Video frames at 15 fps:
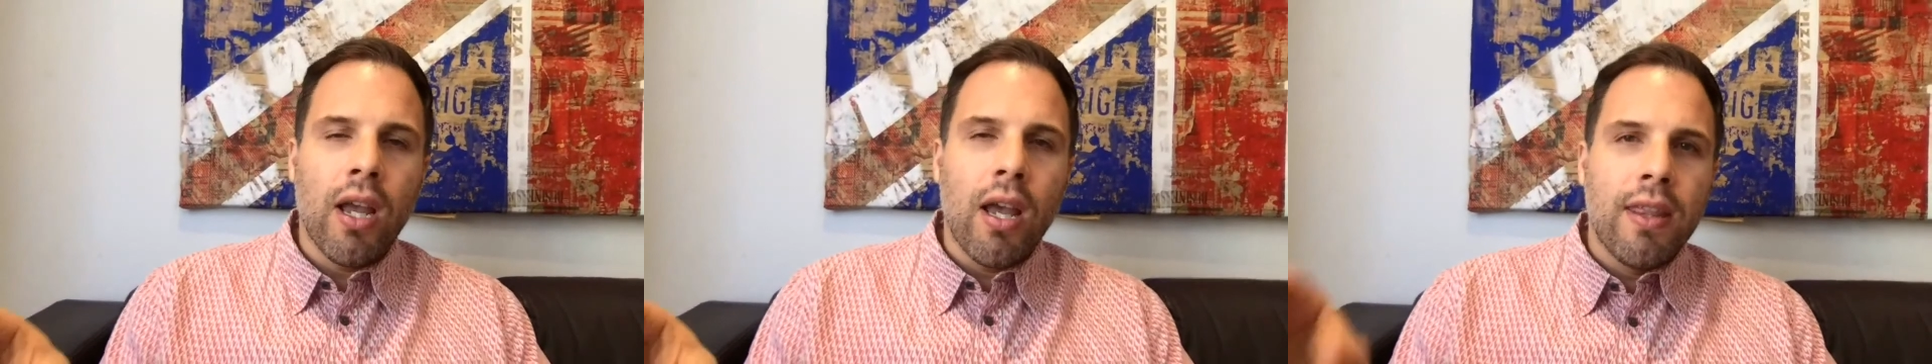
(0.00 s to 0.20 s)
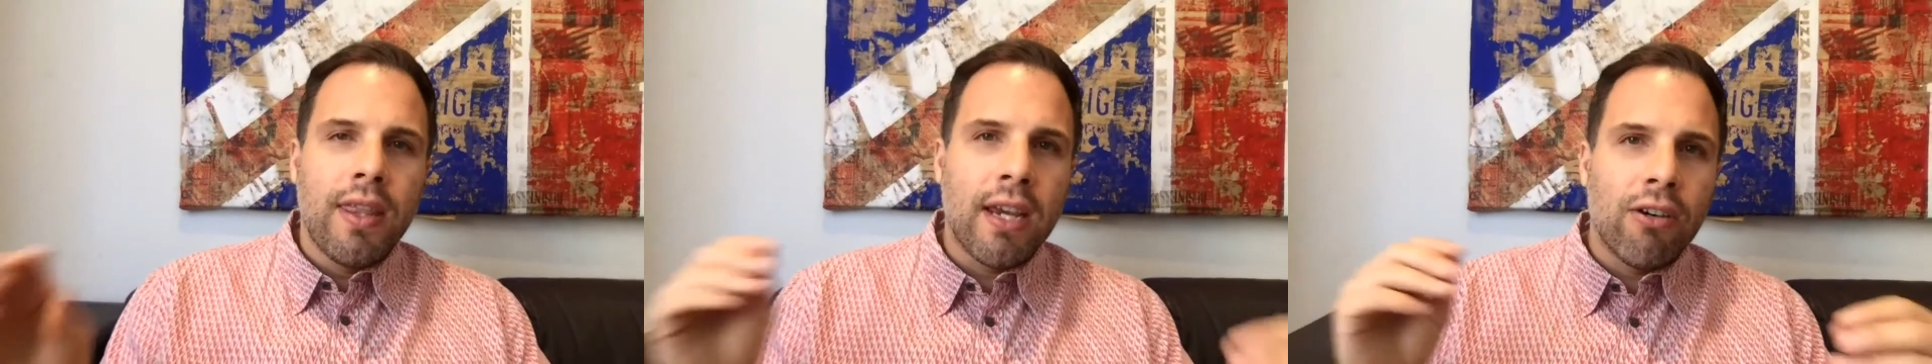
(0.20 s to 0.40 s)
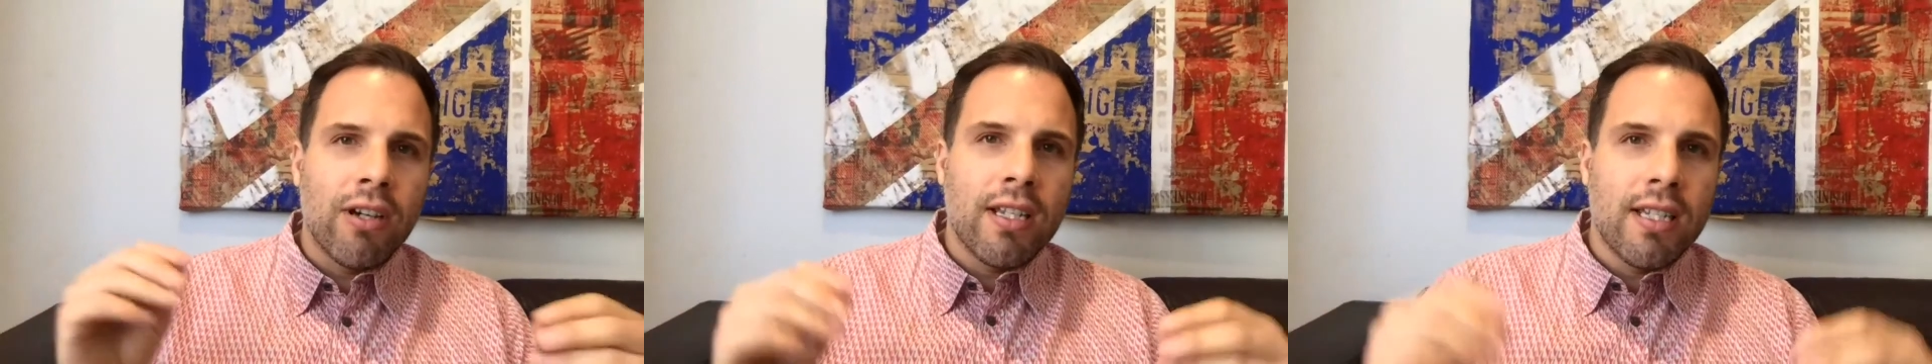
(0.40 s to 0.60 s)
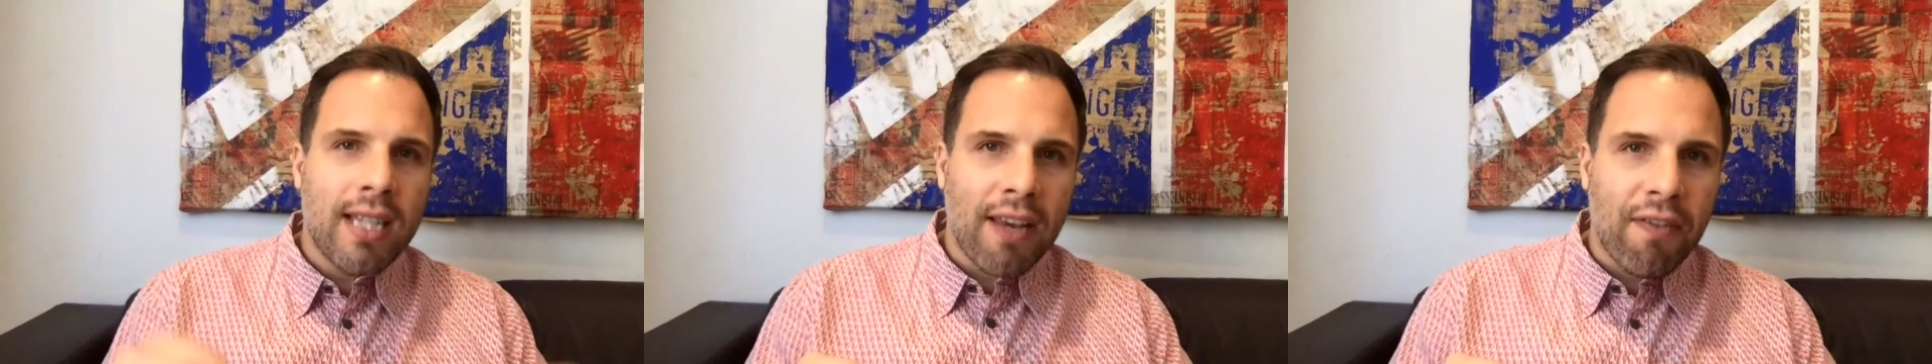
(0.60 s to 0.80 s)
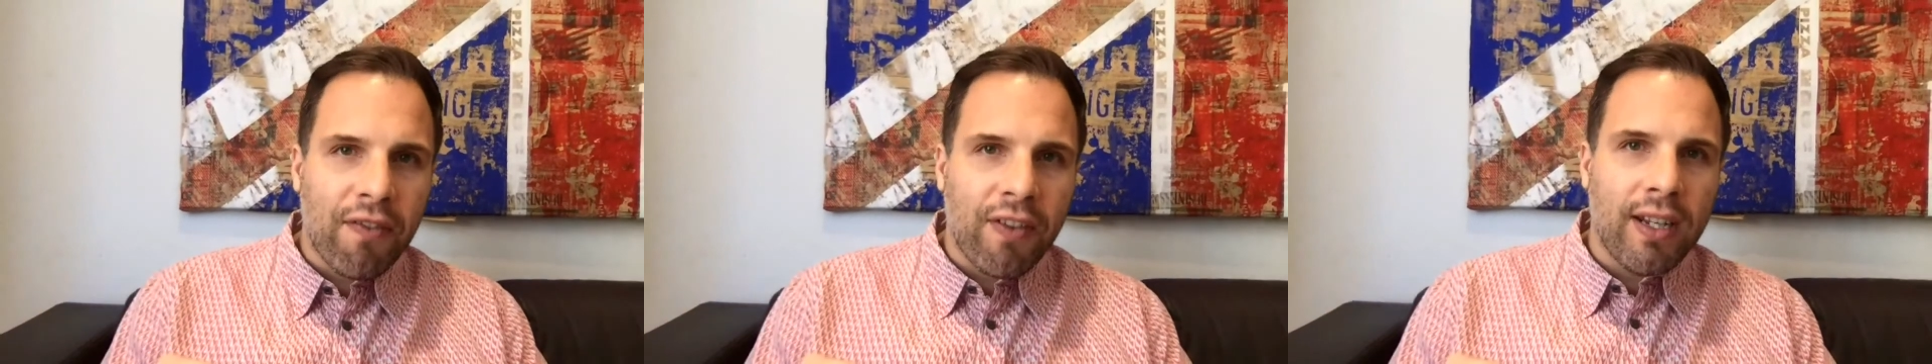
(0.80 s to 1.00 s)
there are
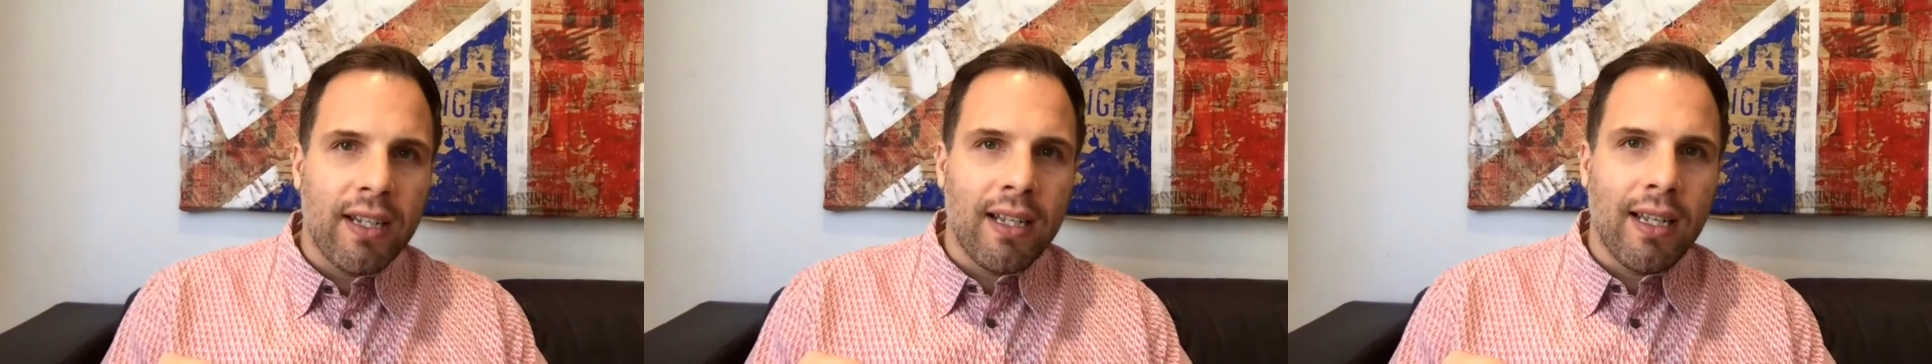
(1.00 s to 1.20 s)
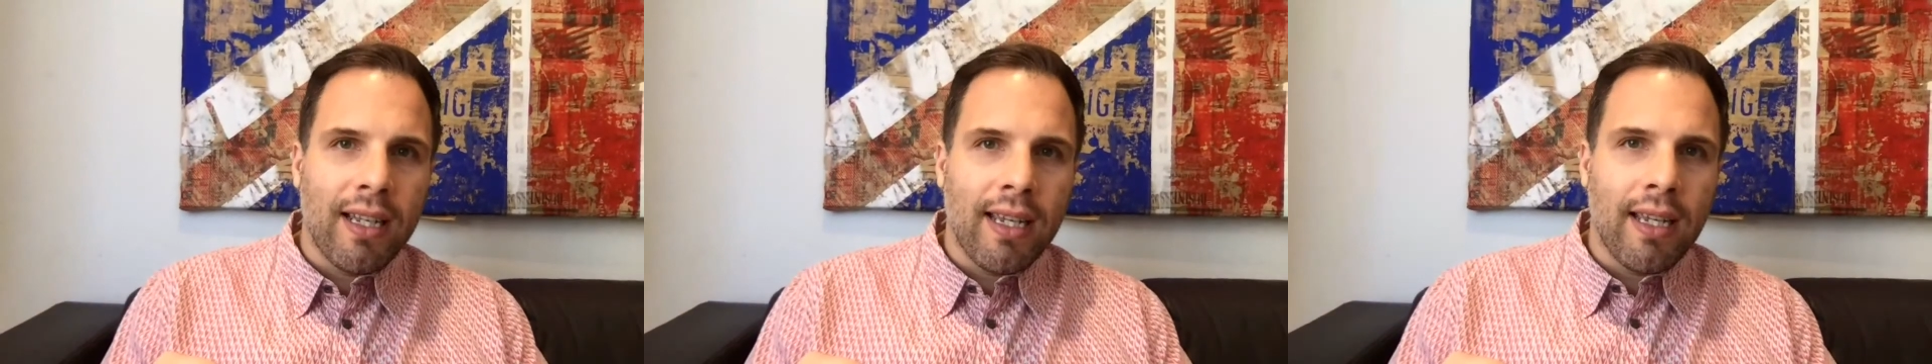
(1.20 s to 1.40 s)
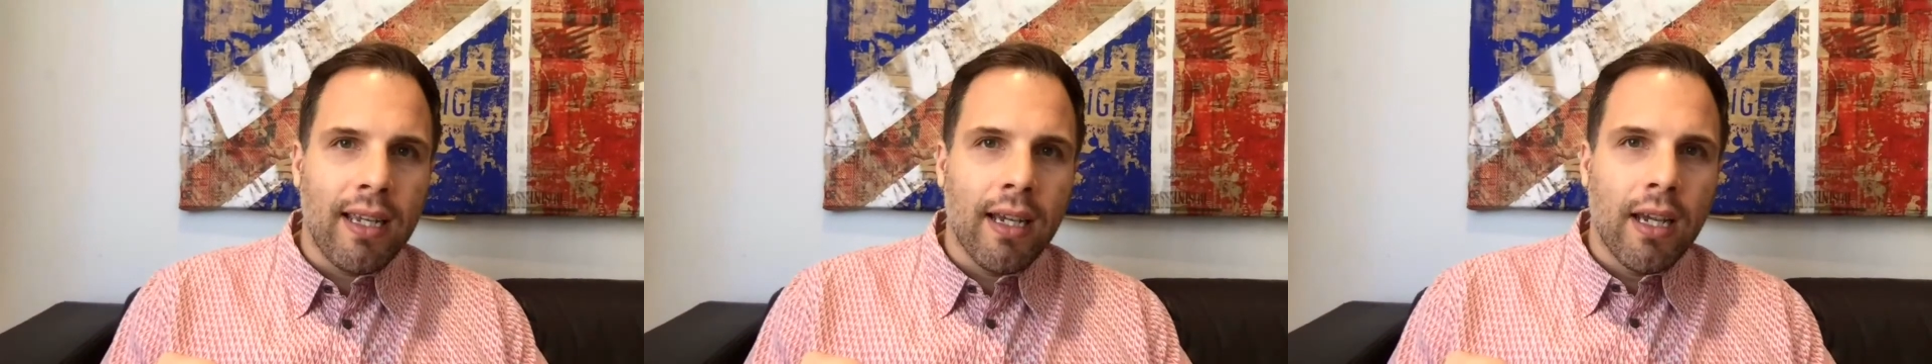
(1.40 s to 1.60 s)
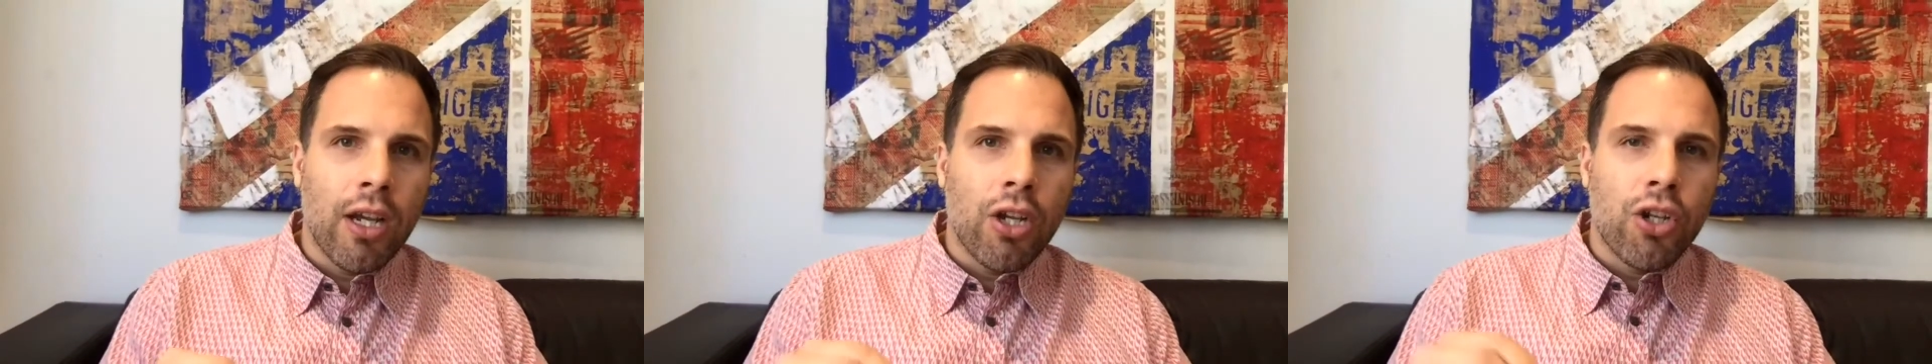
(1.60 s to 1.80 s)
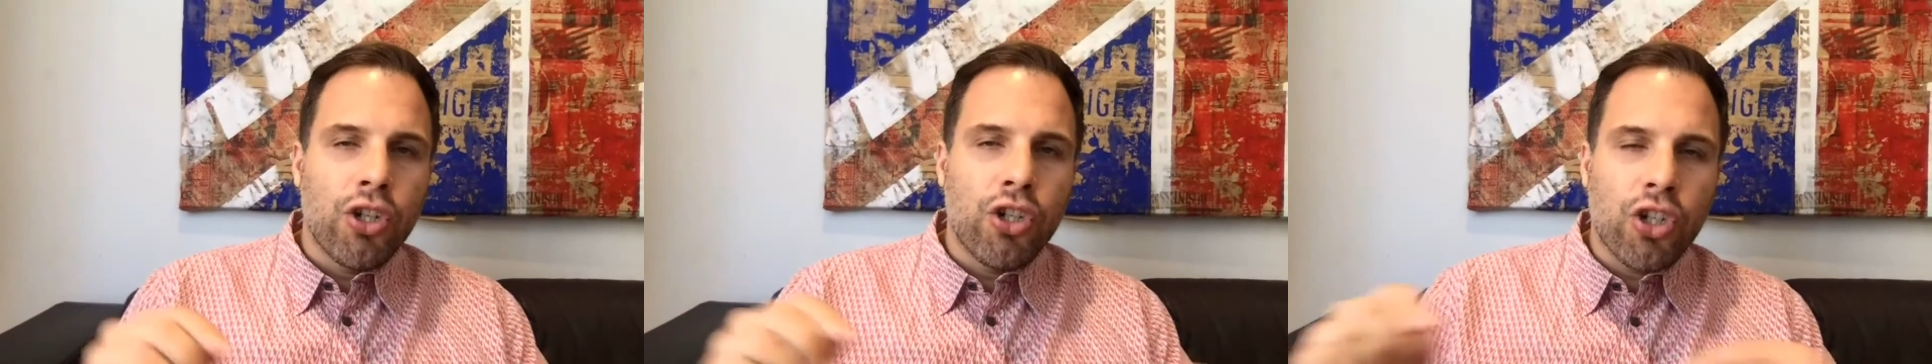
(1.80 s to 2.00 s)
definitely
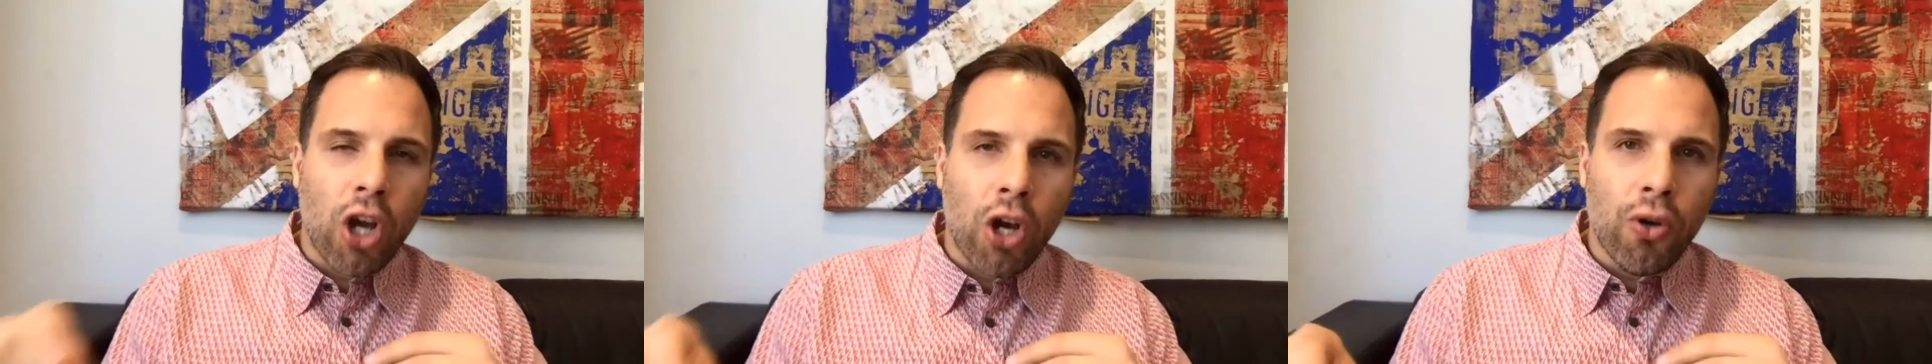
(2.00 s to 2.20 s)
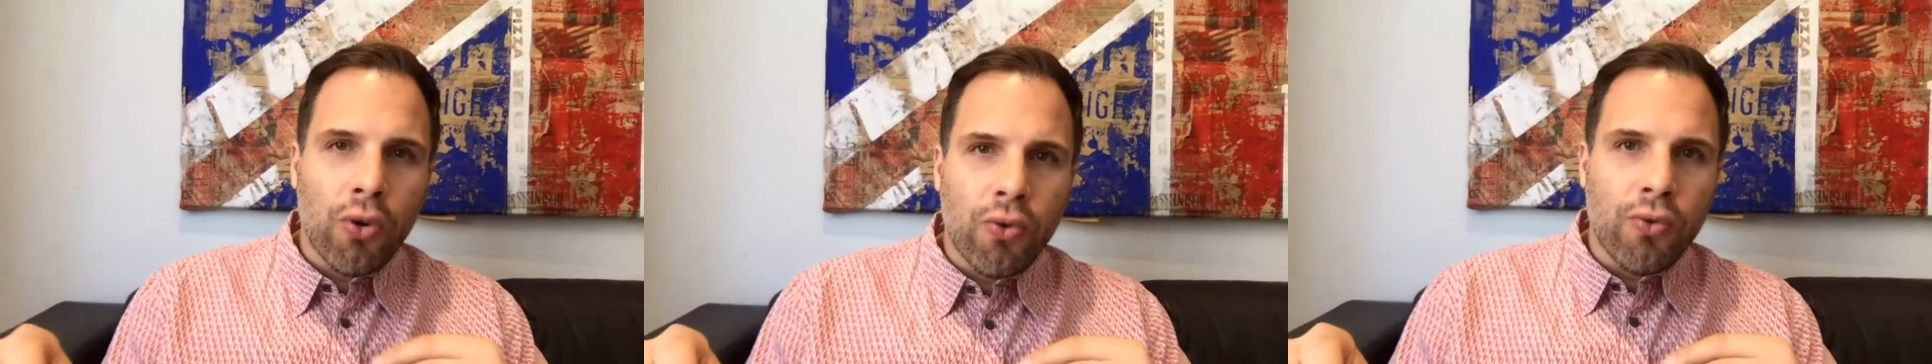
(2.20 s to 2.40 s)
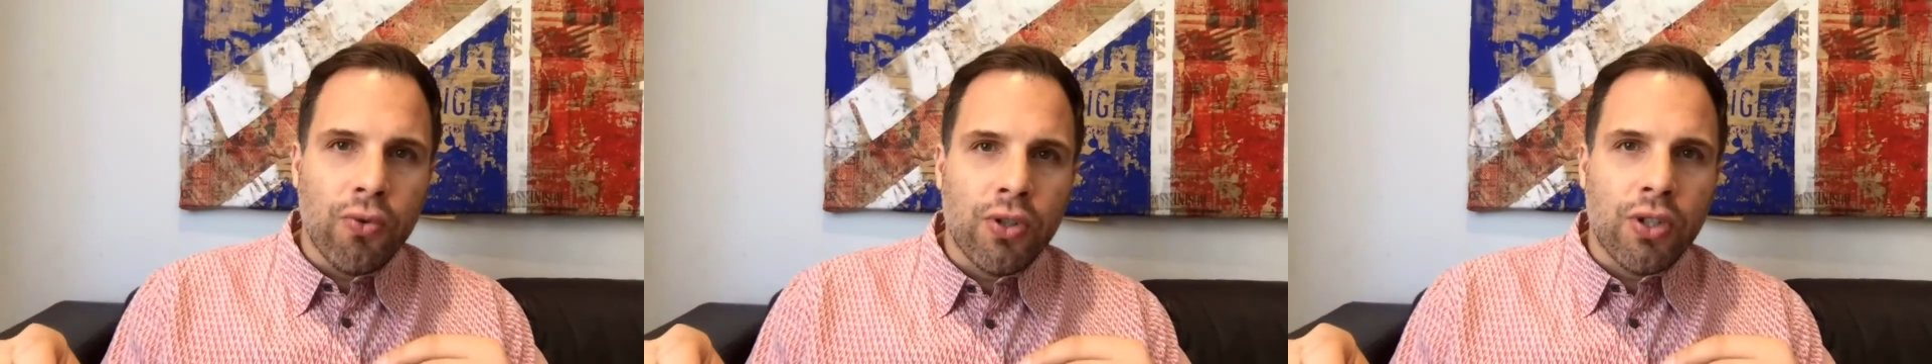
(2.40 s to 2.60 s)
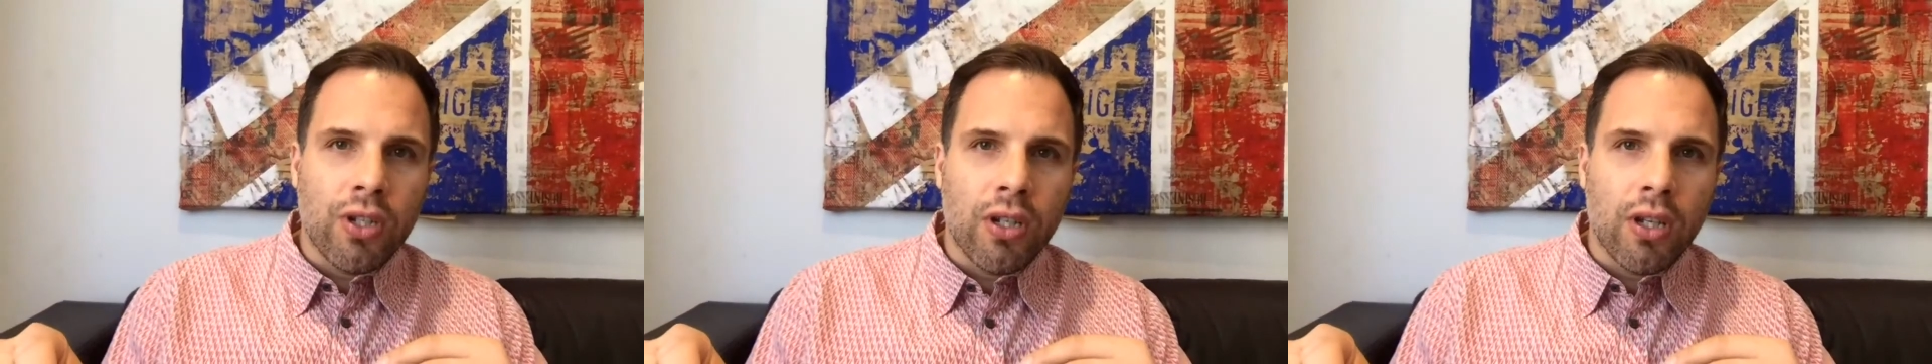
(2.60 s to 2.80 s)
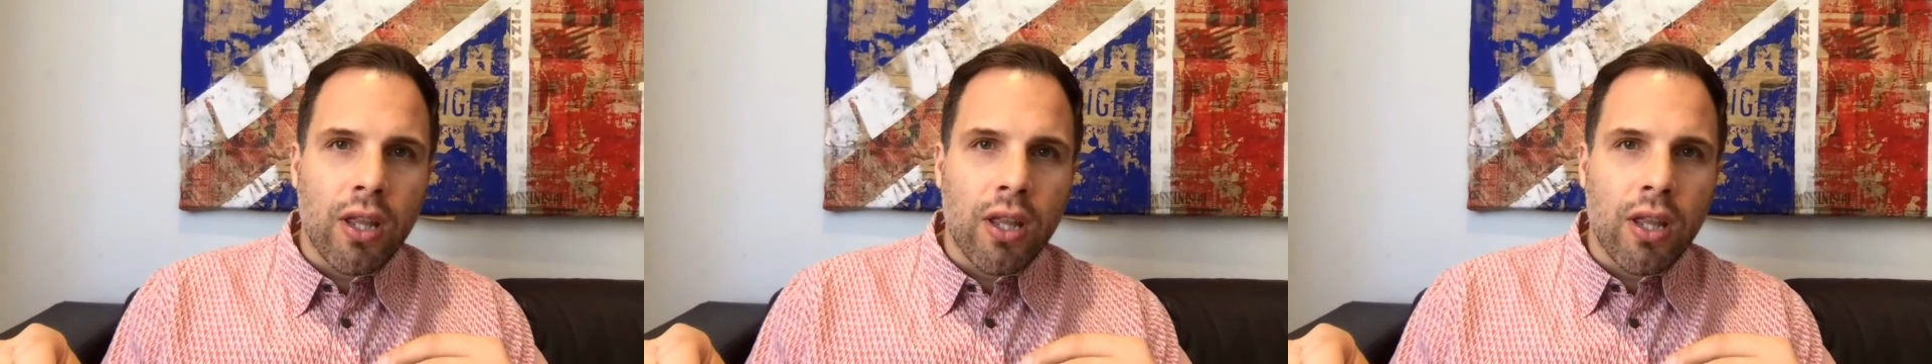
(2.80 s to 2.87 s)
shows